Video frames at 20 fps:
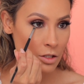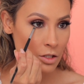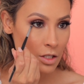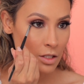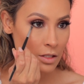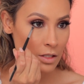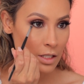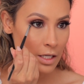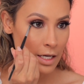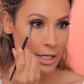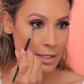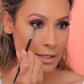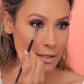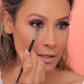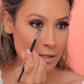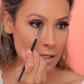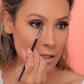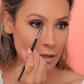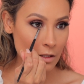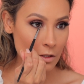just to kind of
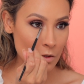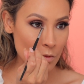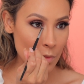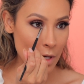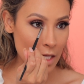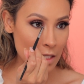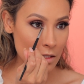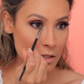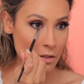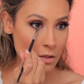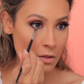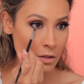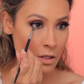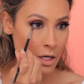set this pencil.